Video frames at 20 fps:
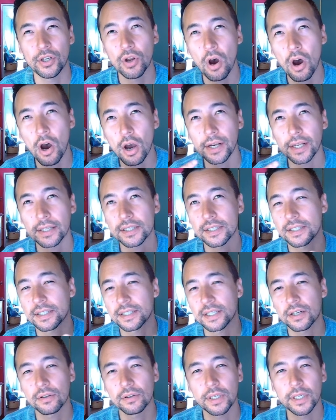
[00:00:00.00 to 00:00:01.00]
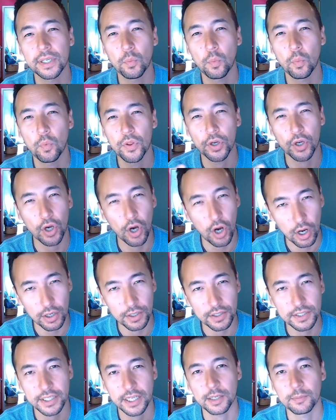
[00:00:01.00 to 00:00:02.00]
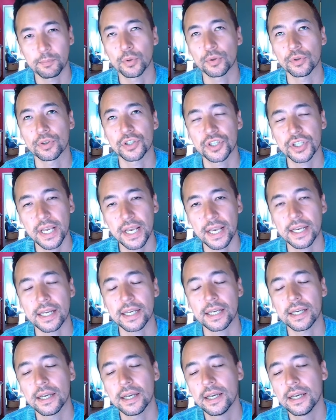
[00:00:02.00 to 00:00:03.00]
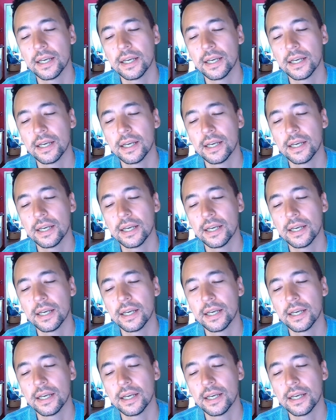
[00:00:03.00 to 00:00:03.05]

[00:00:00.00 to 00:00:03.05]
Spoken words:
not necessarily the content per se.